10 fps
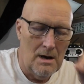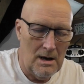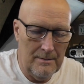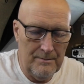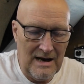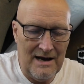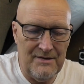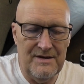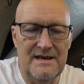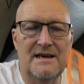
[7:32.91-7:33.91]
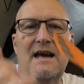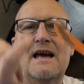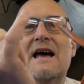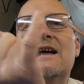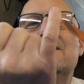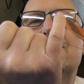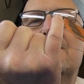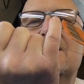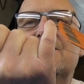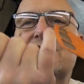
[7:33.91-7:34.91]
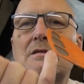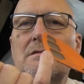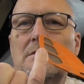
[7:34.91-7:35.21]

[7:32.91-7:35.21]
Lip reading: at the end of this.